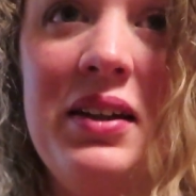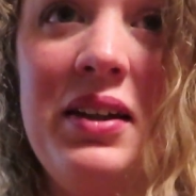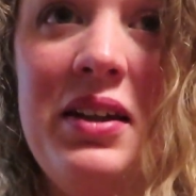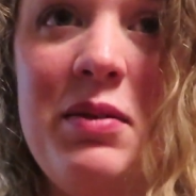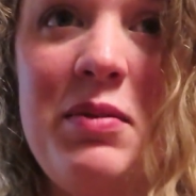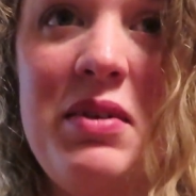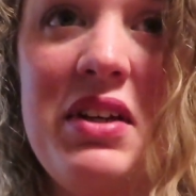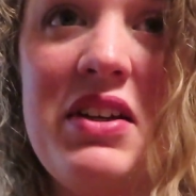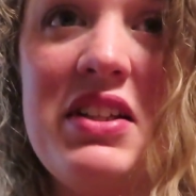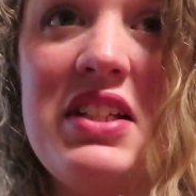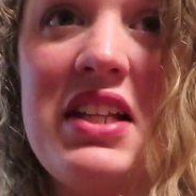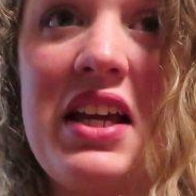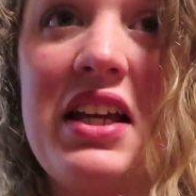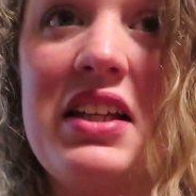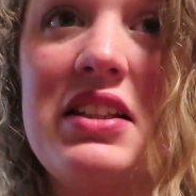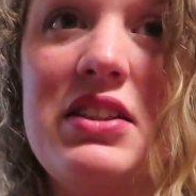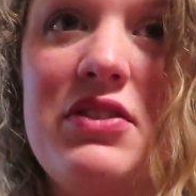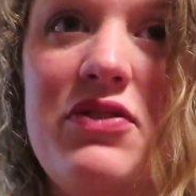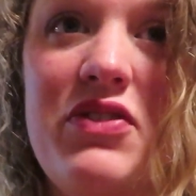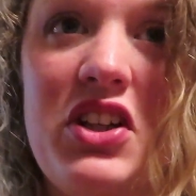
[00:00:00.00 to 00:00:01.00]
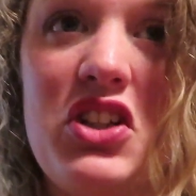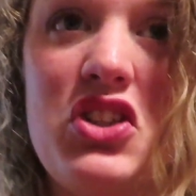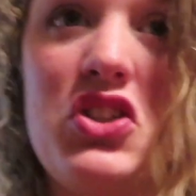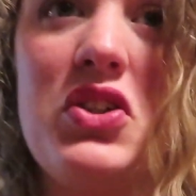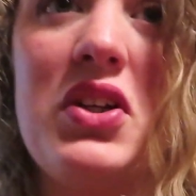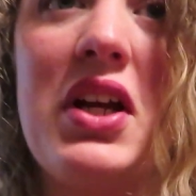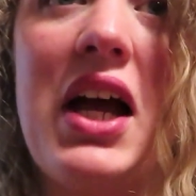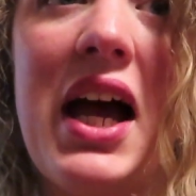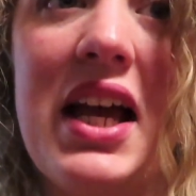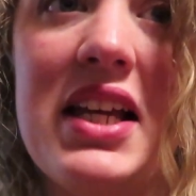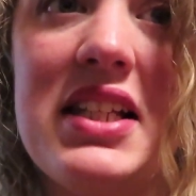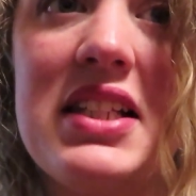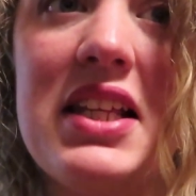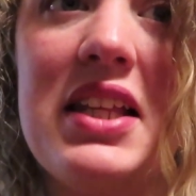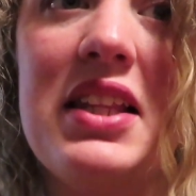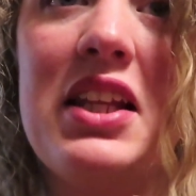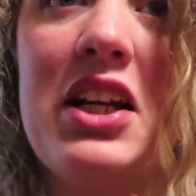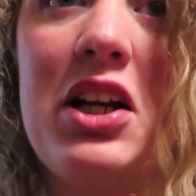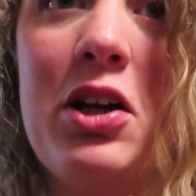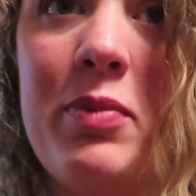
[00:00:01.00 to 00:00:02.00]
Give me a second to fix you guys,
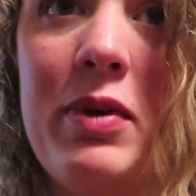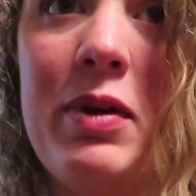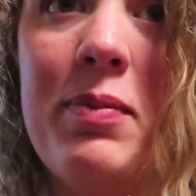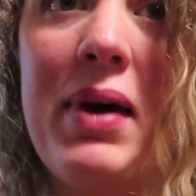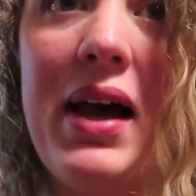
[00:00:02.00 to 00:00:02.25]
and then I'll be